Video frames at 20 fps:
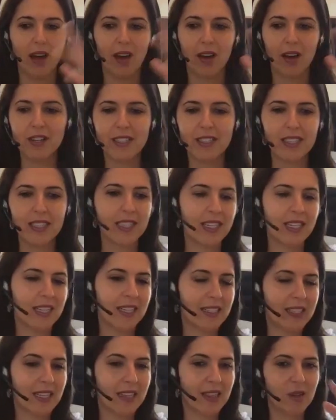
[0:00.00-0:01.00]

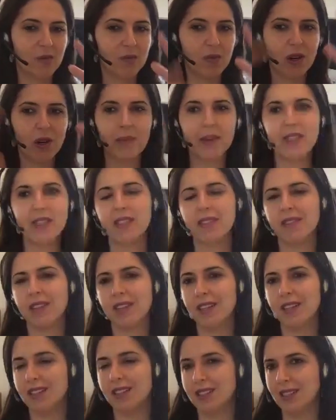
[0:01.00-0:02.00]
christenings, at their bar
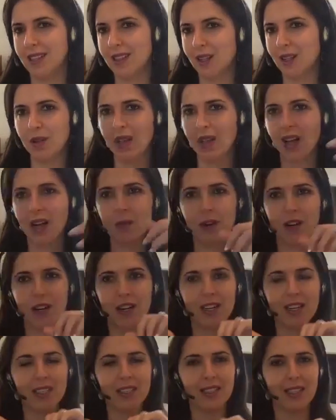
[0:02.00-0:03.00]
mitzvahs, at their block
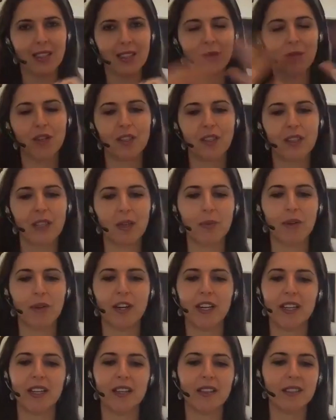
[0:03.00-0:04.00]
parties, at their birthday
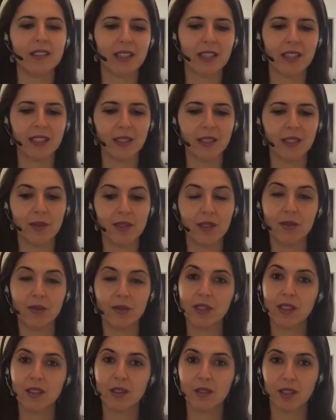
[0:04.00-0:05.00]
parties. And it was a
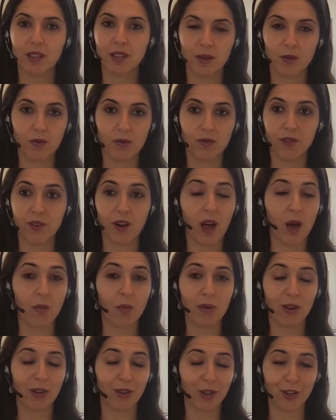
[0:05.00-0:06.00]
really, really
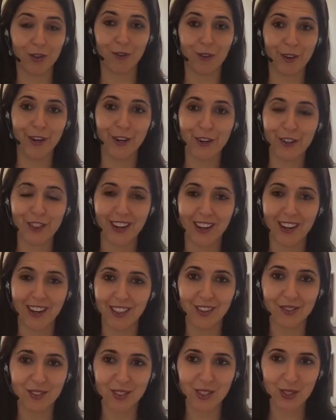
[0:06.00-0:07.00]
phenomenal career that I
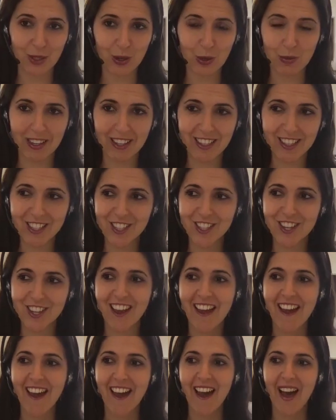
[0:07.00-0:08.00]
loved so much.
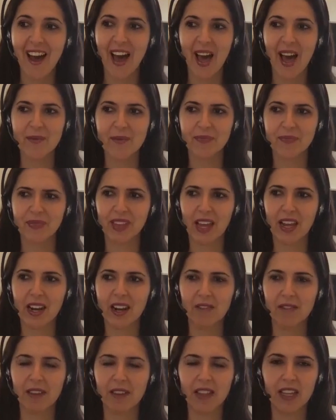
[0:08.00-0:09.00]
And
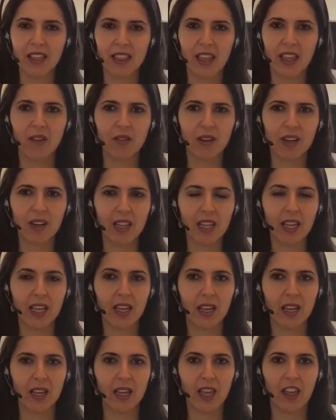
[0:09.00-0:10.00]
I feel like that
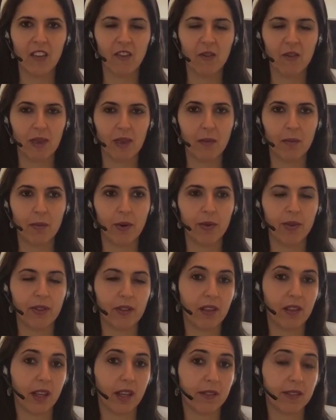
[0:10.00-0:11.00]
really gave me both a
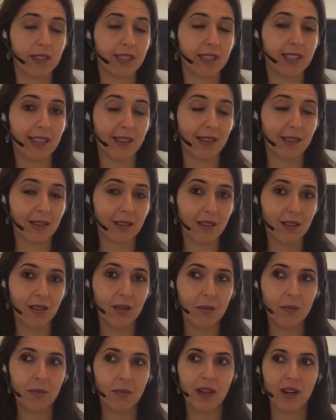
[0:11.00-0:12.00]
lot of
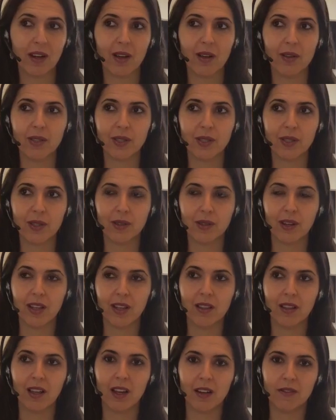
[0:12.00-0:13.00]
skill, but also a
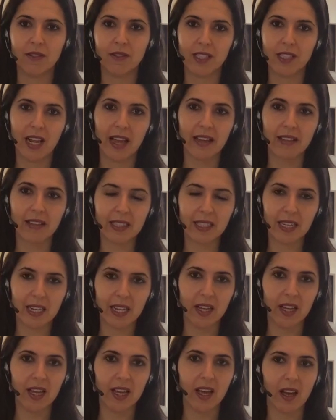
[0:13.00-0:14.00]
lot of
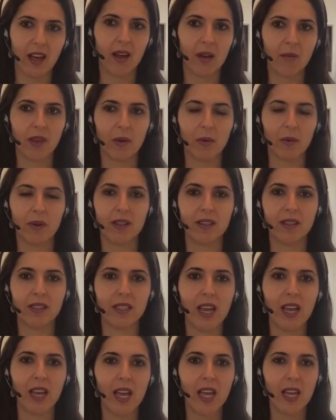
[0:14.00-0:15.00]
tenacity. It
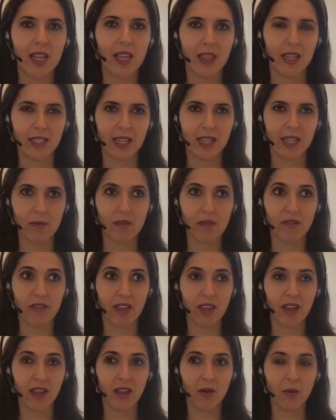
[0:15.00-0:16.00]
was the type of
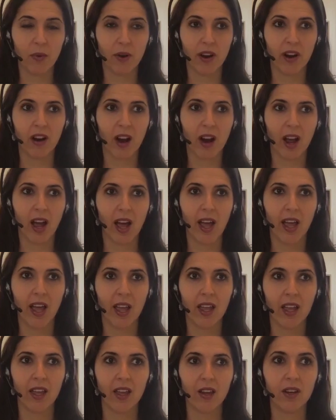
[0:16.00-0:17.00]
thing where
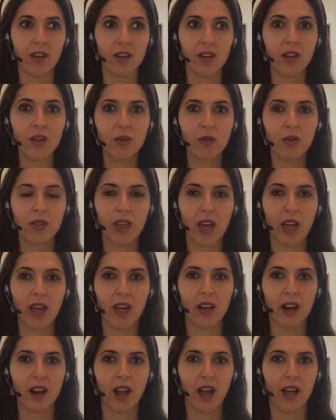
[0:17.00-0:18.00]
I knew
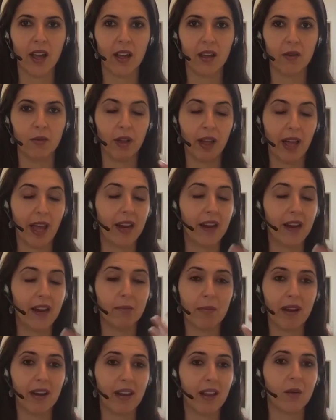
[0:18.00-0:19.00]
that I had
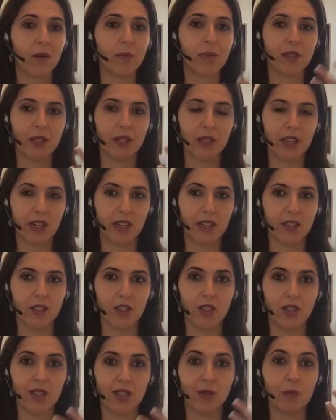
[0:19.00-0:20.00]
many opportunities
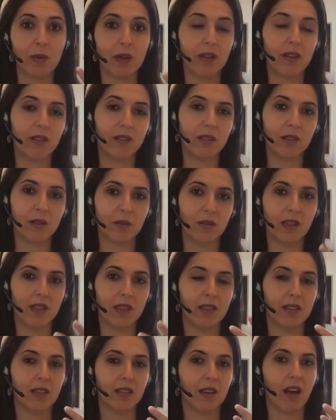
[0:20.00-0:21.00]
to just build
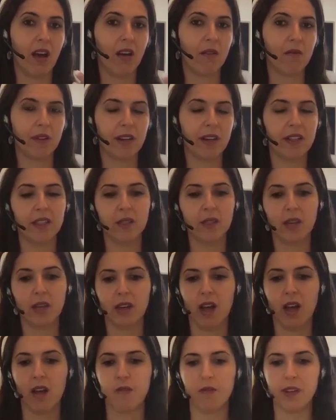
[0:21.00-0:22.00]
this confidence
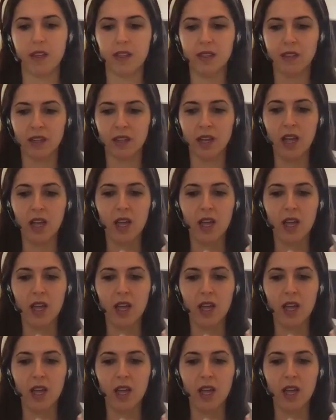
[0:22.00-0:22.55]
in